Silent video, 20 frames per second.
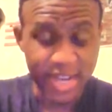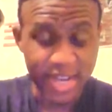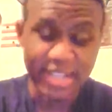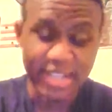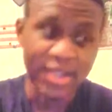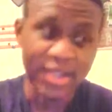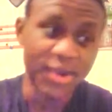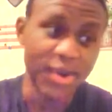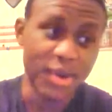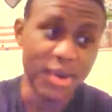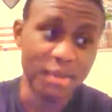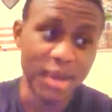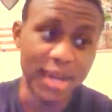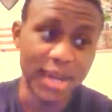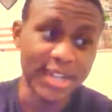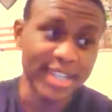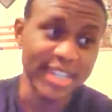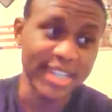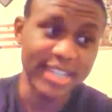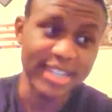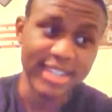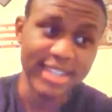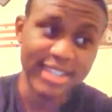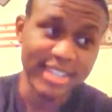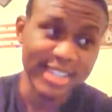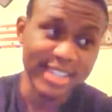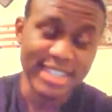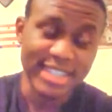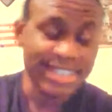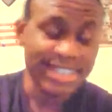I know I might need
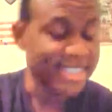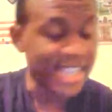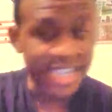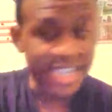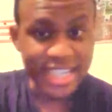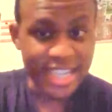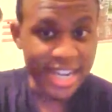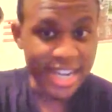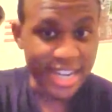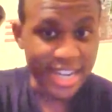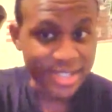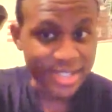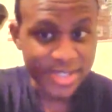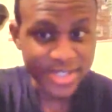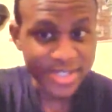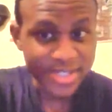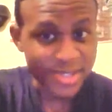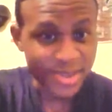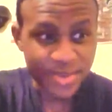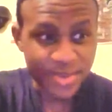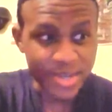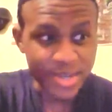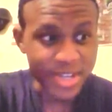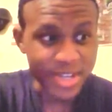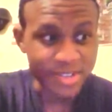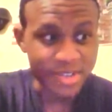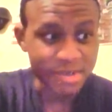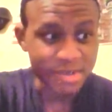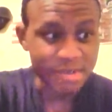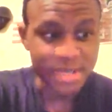a psychiatrist or
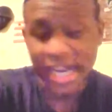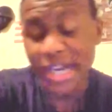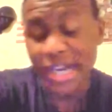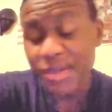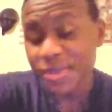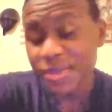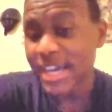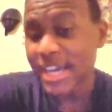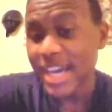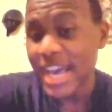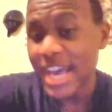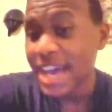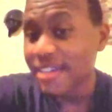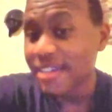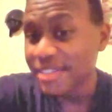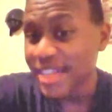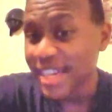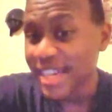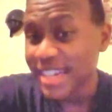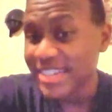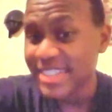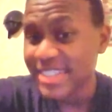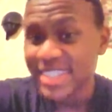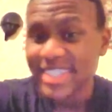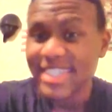whatever, but I do not have that.